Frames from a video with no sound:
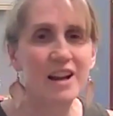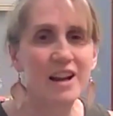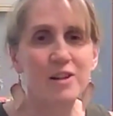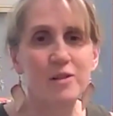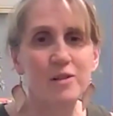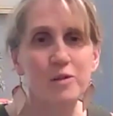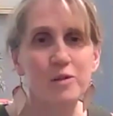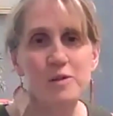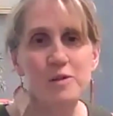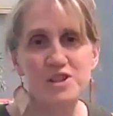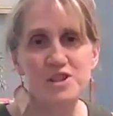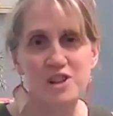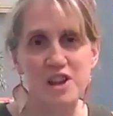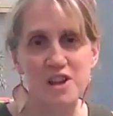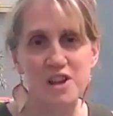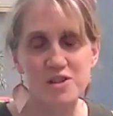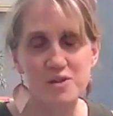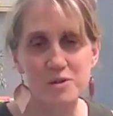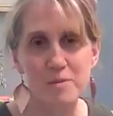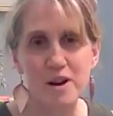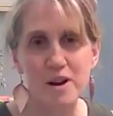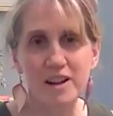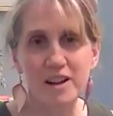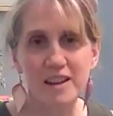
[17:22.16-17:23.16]
Carol was
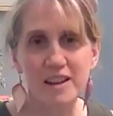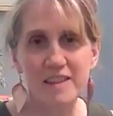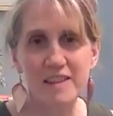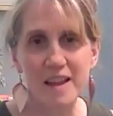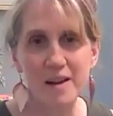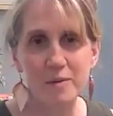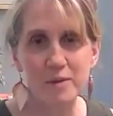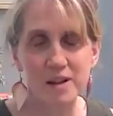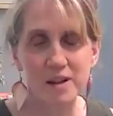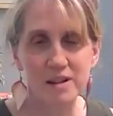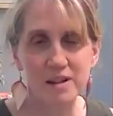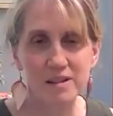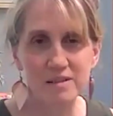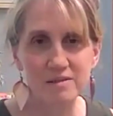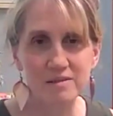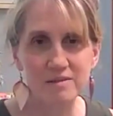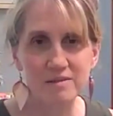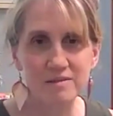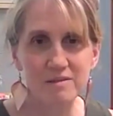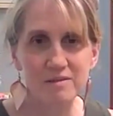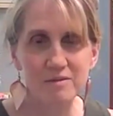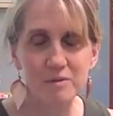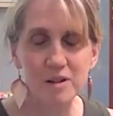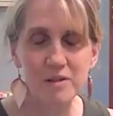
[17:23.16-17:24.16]
just remarking that we
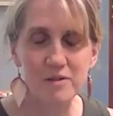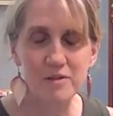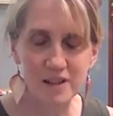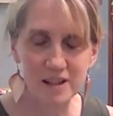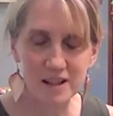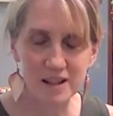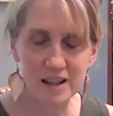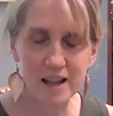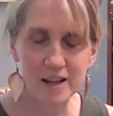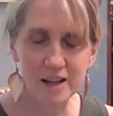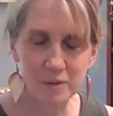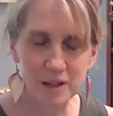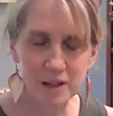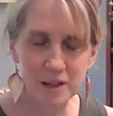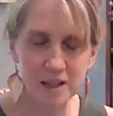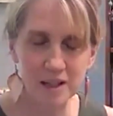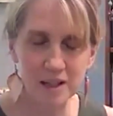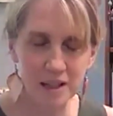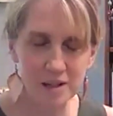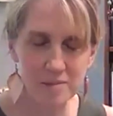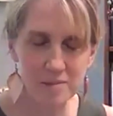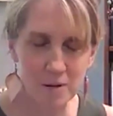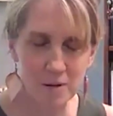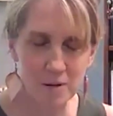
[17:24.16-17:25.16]
feel like we
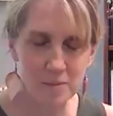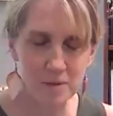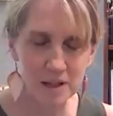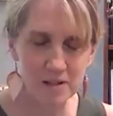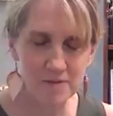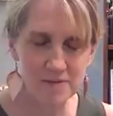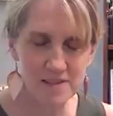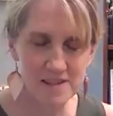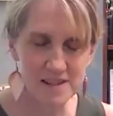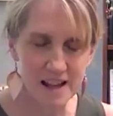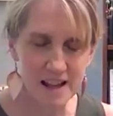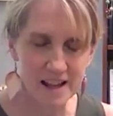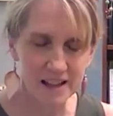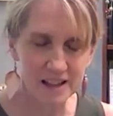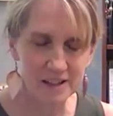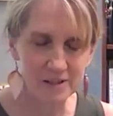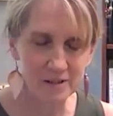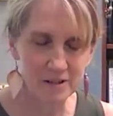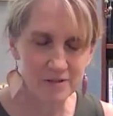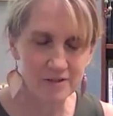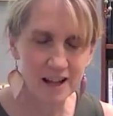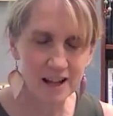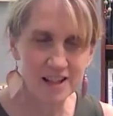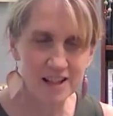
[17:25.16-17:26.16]
need a moment of
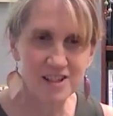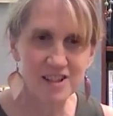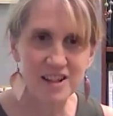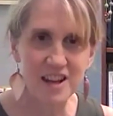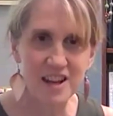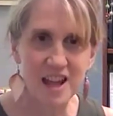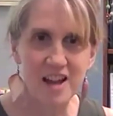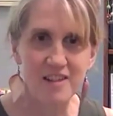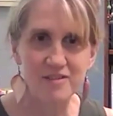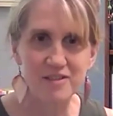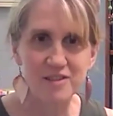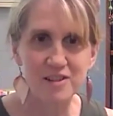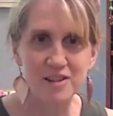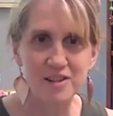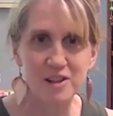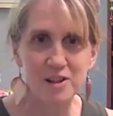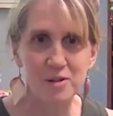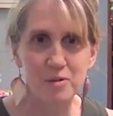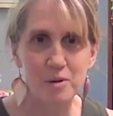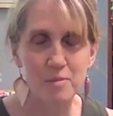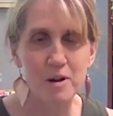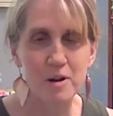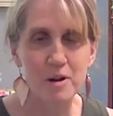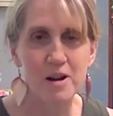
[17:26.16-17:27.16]
silent reflection after
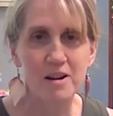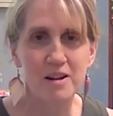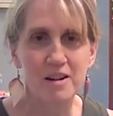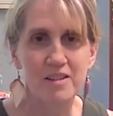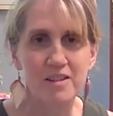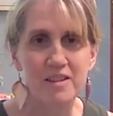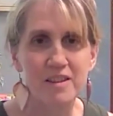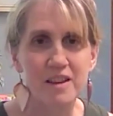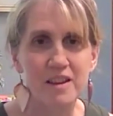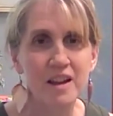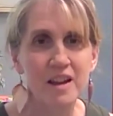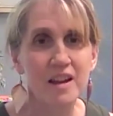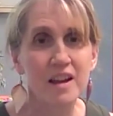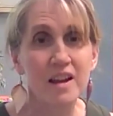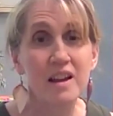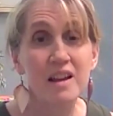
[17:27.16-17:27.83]
your remarks.